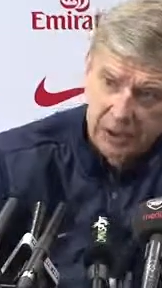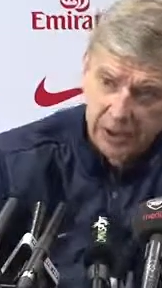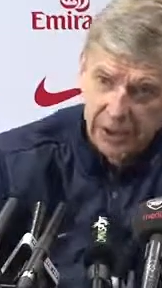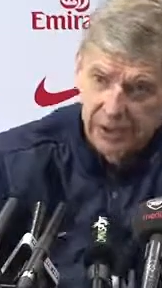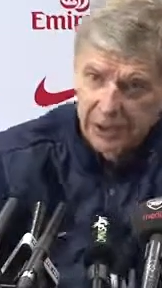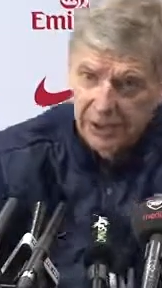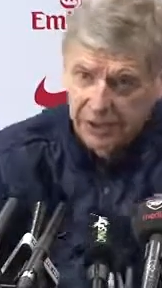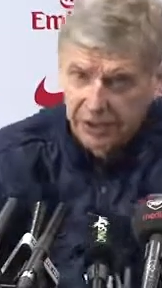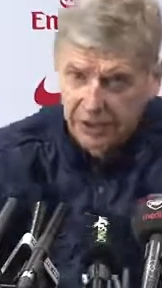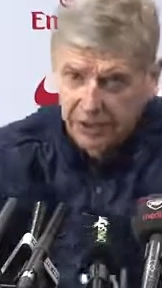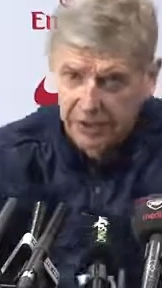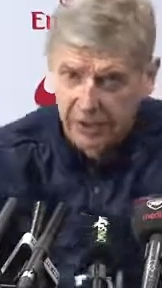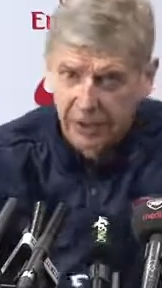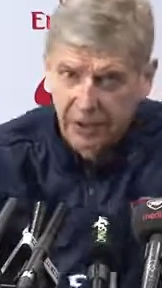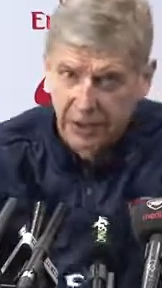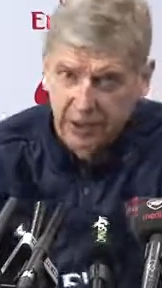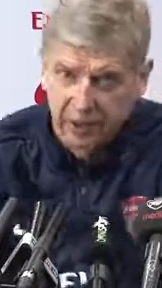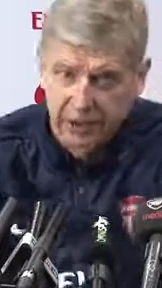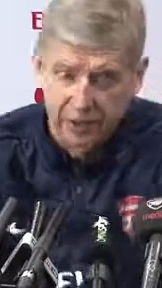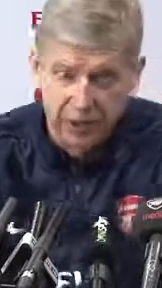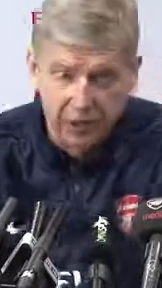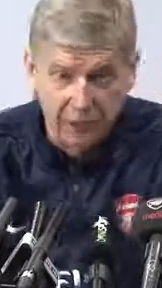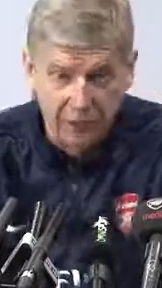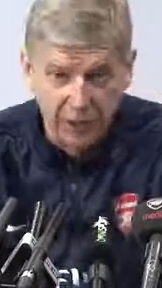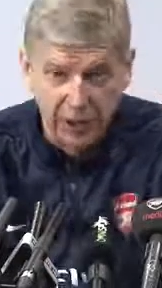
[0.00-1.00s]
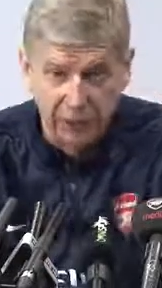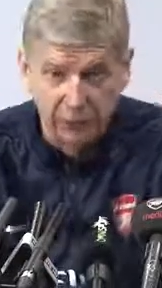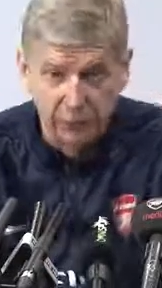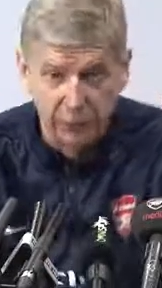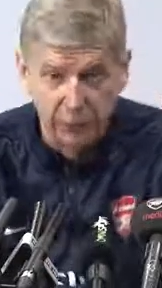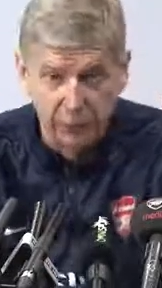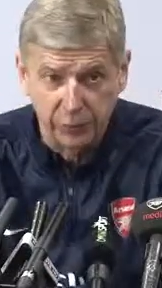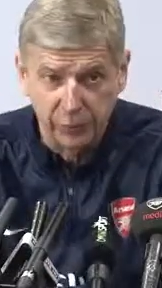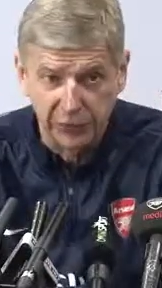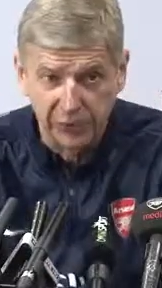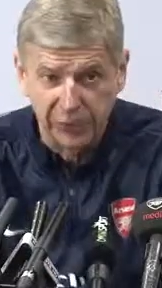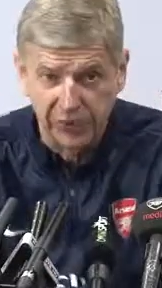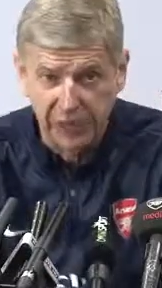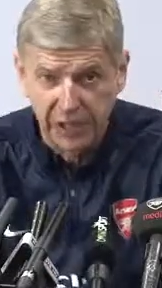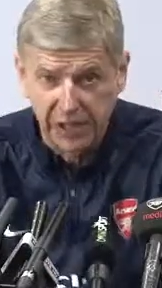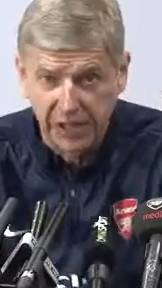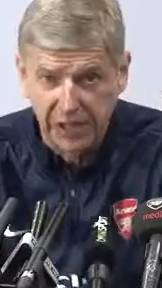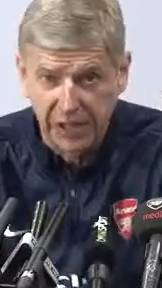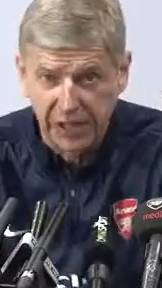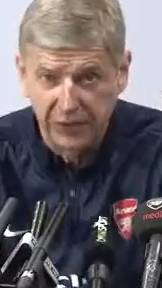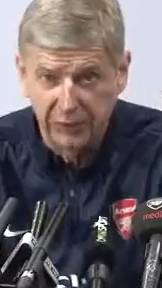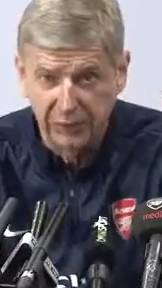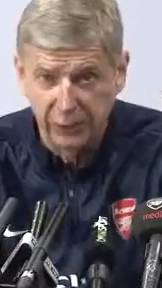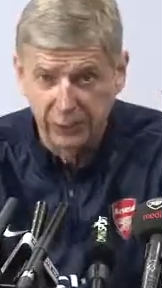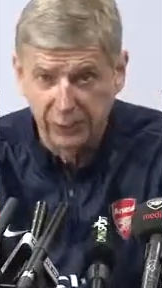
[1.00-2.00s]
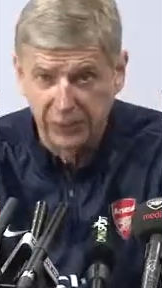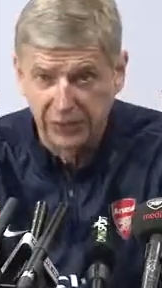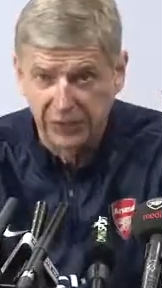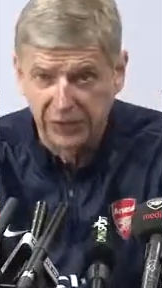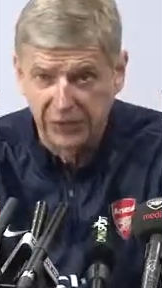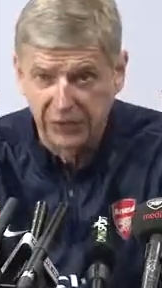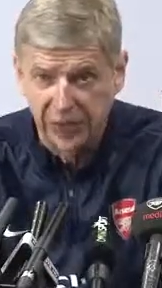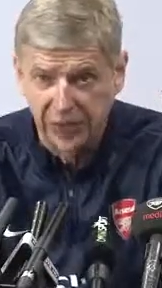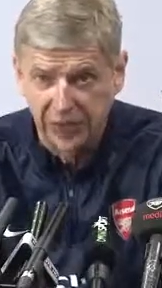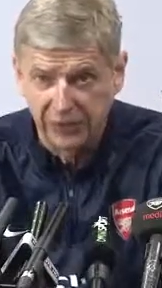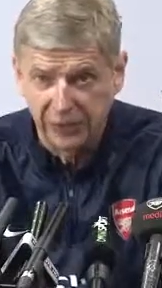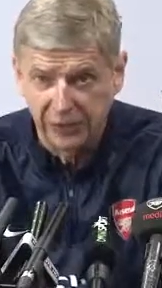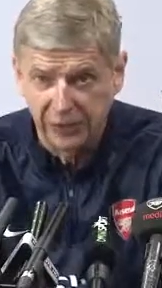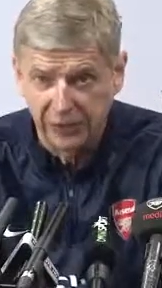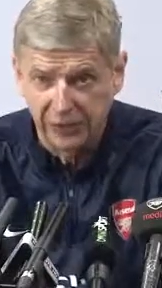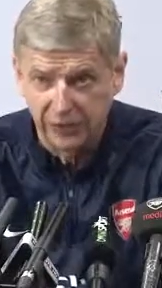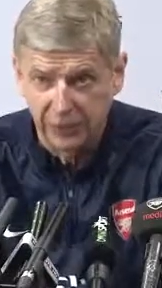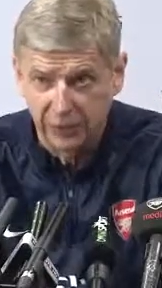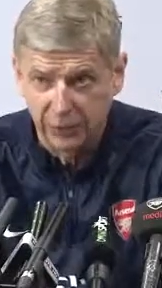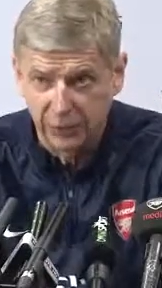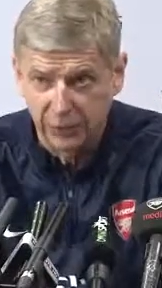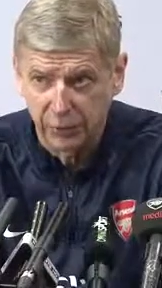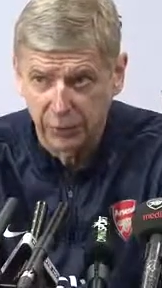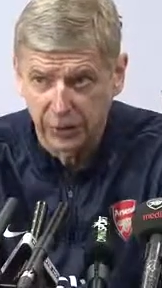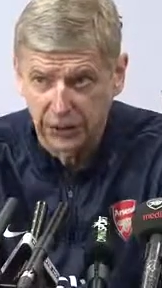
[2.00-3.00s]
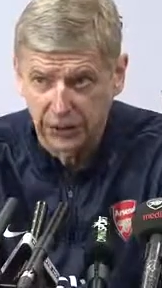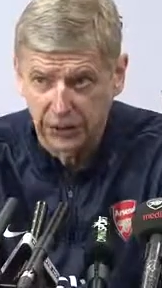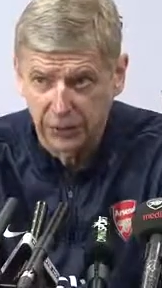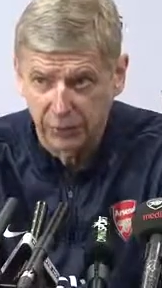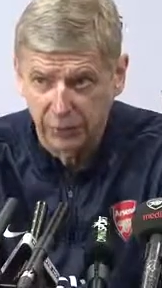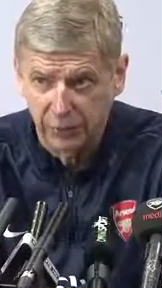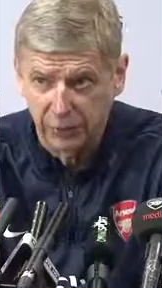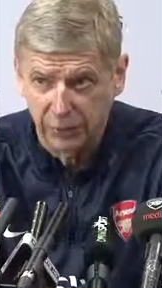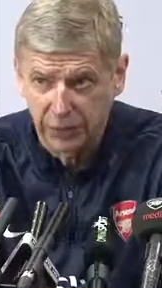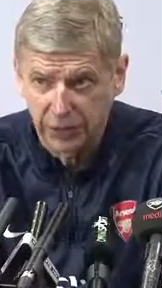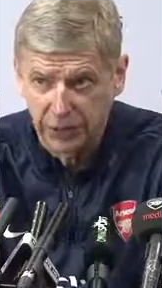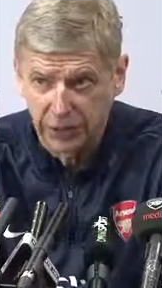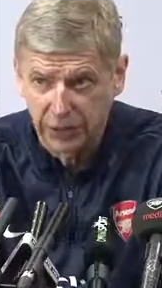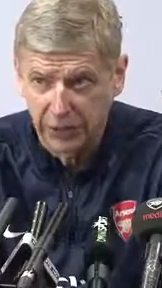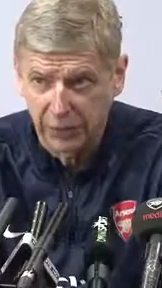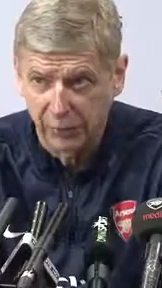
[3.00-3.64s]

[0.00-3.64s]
And we have to decide. I have to decide after training today.